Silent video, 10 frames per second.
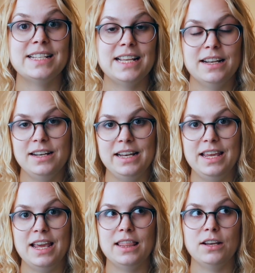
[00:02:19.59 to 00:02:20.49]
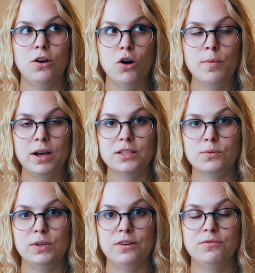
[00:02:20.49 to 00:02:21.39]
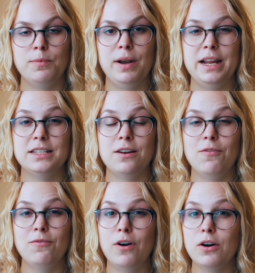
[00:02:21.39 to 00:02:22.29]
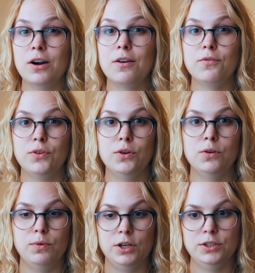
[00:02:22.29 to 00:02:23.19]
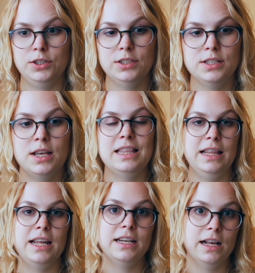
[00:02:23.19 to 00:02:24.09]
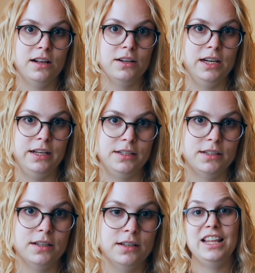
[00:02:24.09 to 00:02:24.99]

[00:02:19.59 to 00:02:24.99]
Suddenly, the cobots would have replaced far fewer workers than they'd calculated.